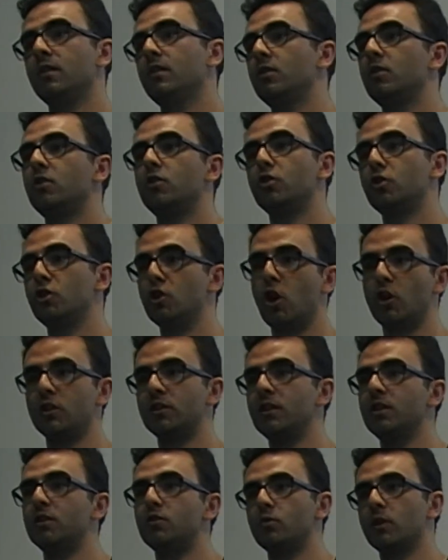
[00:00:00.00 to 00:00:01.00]
You do not
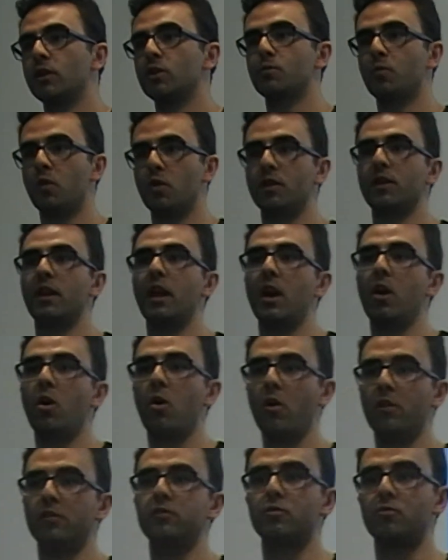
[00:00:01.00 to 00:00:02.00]
need to export that
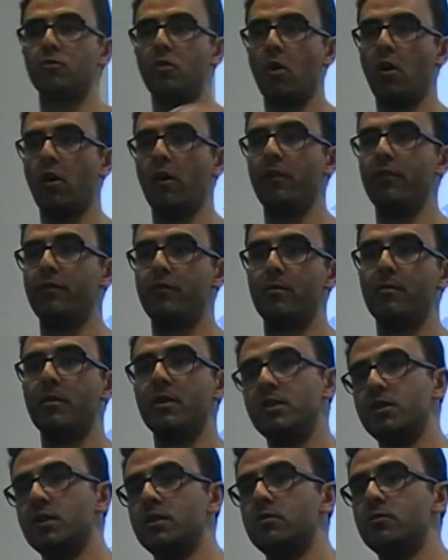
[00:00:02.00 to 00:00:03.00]
all to raw
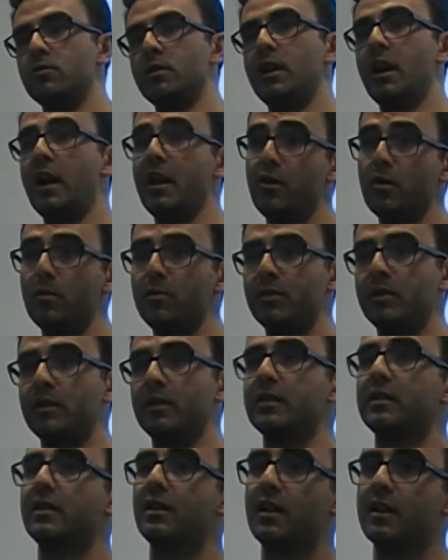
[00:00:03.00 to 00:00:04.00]
information to an Hadoop
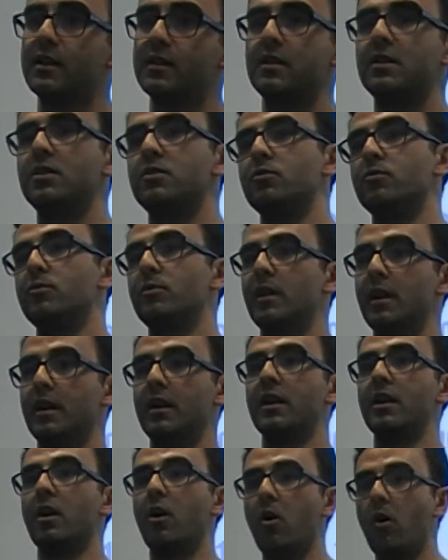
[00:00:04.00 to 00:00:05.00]
cluster to run
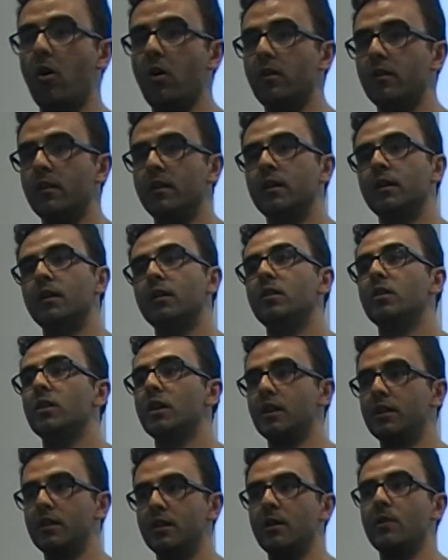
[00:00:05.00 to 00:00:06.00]
it all. You
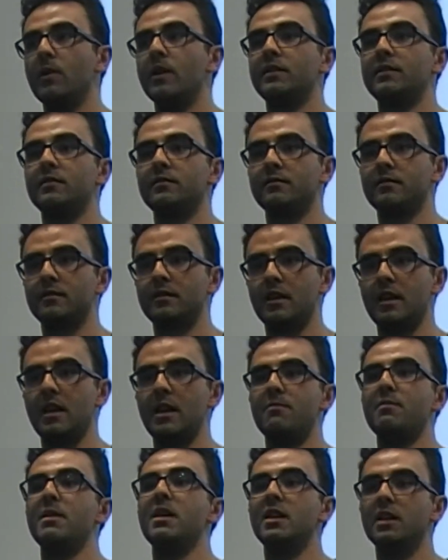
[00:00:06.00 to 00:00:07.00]
can do it
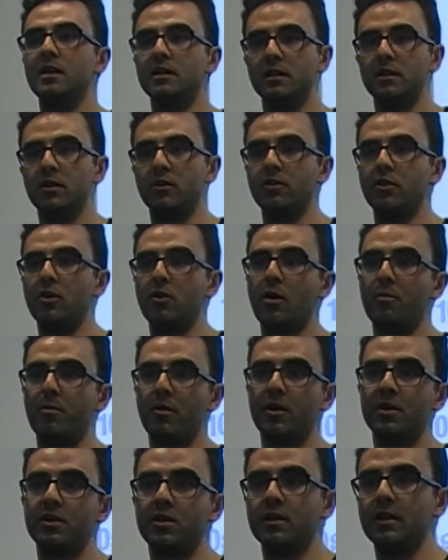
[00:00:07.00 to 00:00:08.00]
immediately on your
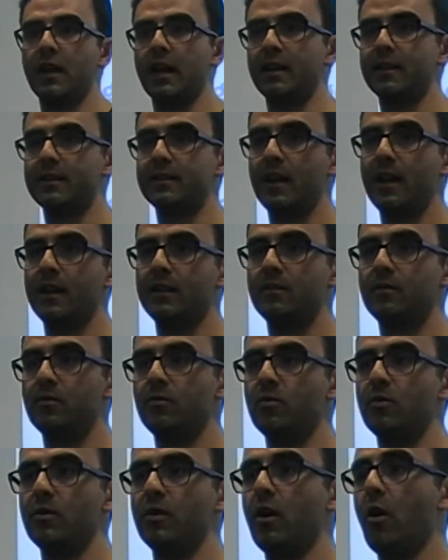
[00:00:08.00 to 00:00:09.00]
operation data set
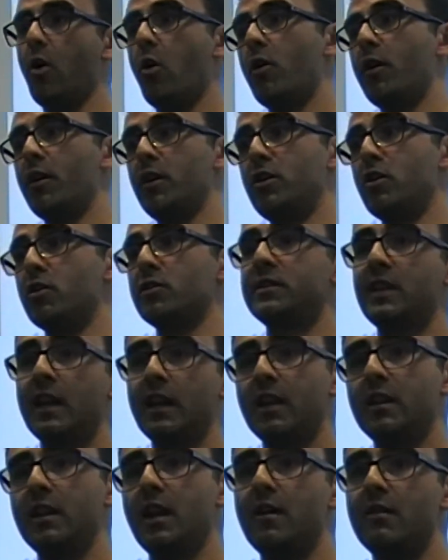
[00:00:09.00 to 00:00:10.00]
or in your
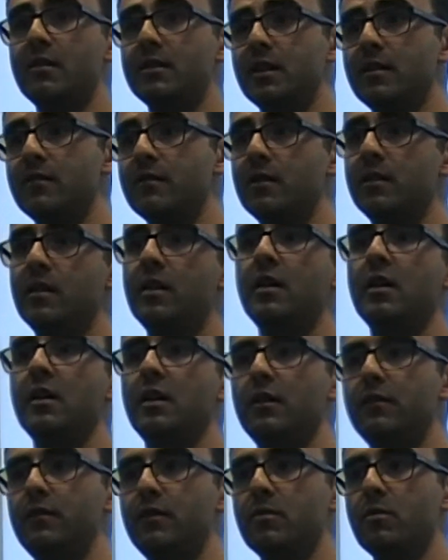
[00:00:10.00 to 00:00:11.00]
secondaries even
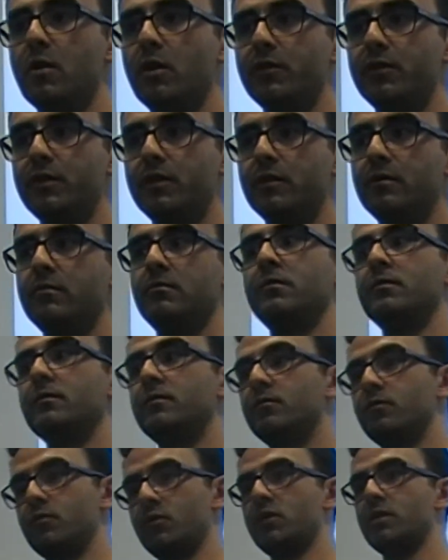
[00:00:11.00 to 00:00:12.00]
if you want to.
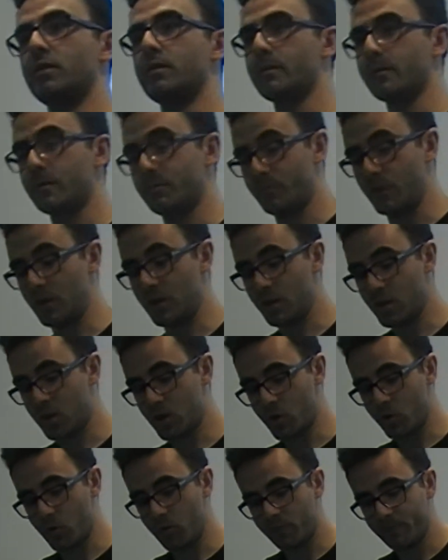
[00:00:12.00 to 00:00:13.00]
It's pretty
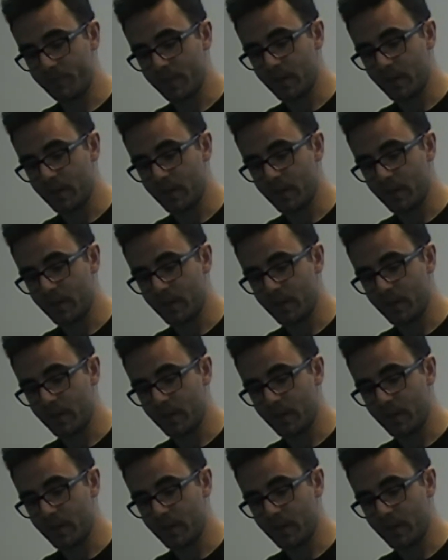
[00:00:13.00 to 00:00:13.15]
cool.